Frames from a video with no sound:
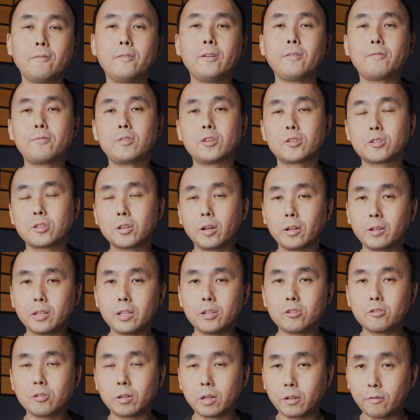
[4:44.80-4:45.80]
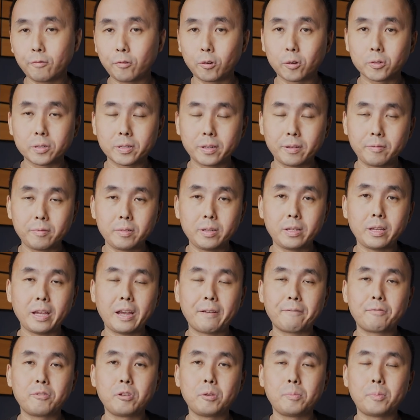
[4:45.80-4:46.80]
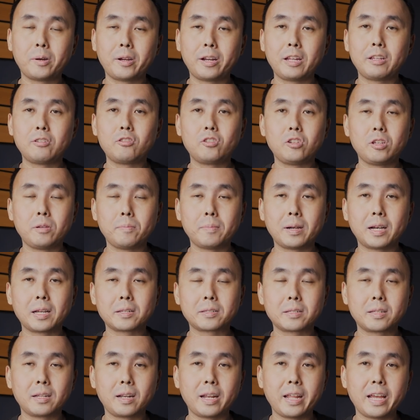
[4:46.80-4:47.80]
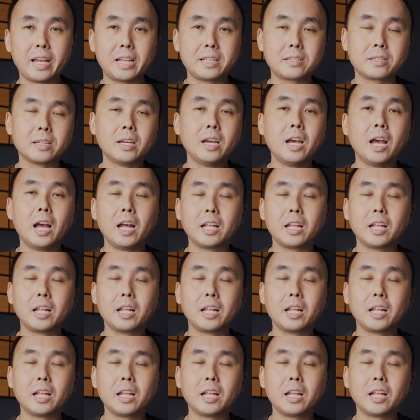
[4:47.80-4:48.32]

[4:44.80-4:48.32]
With the Sony 2470 f2.8G master lens,